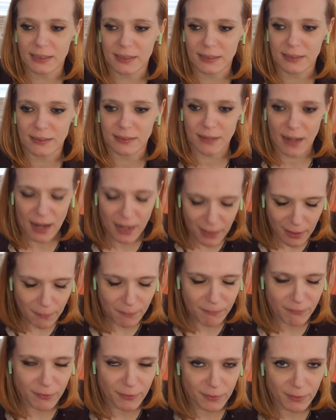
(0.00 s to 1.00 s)
stand up
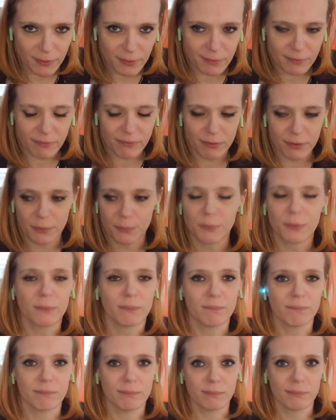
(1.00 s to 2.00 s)
for
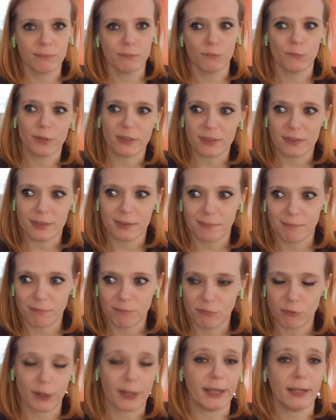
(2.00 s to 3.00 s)
what's
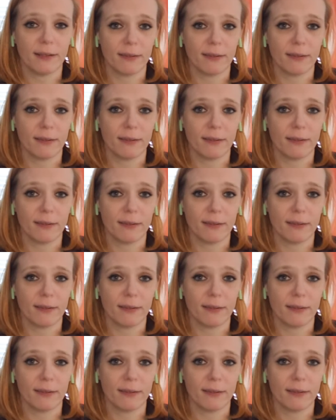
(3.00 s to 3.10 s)
right.